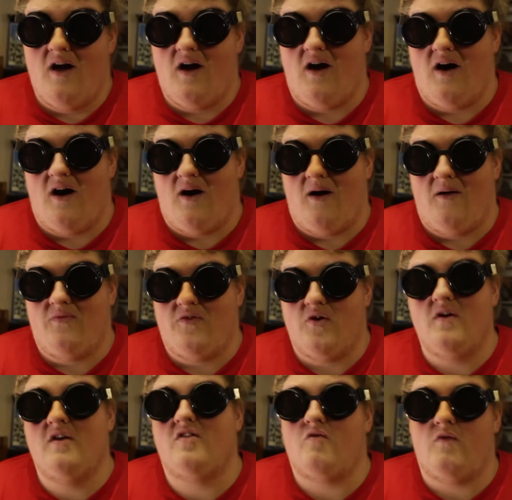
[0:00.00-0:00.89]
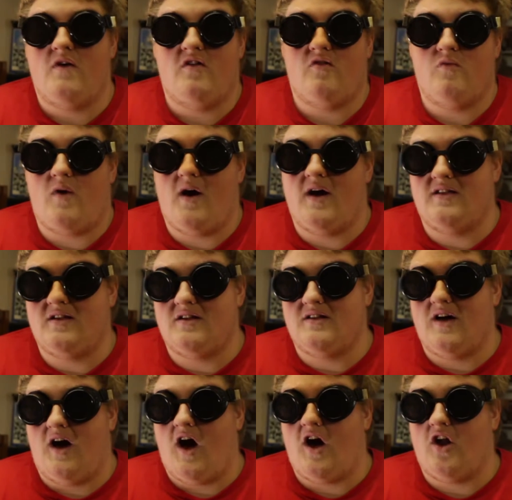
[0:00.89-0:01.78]
Uh, there is a reason why I did
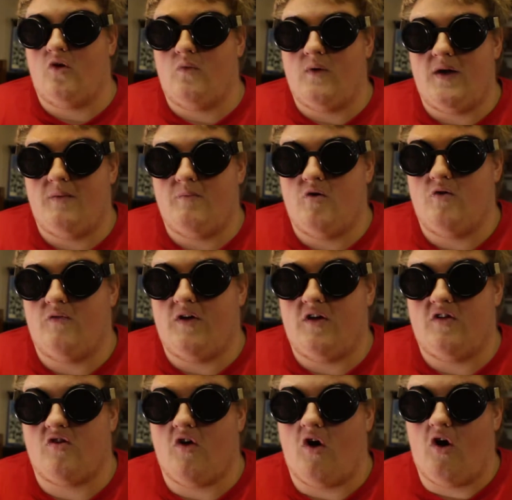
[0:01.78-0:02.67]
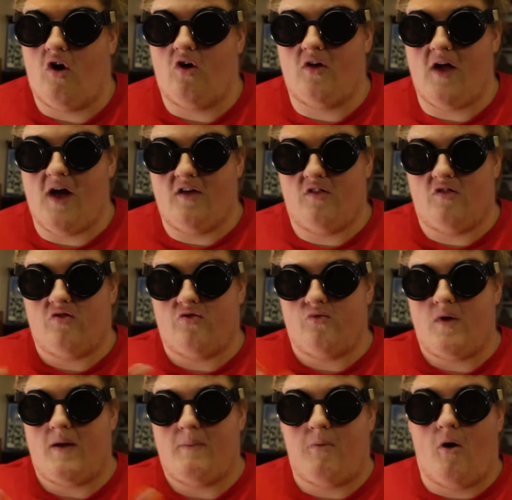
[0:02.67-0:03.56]
the Halloween movies all as
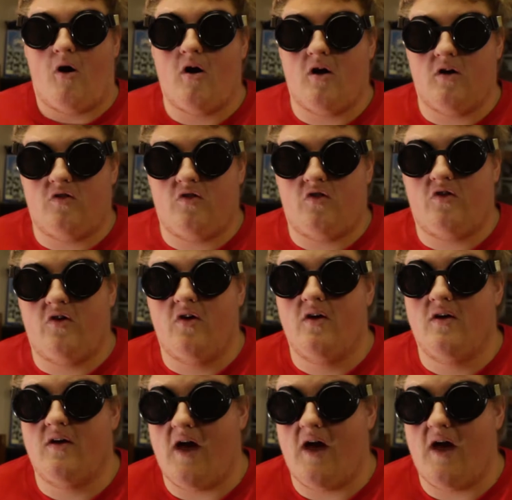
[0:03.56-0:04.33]
three parts,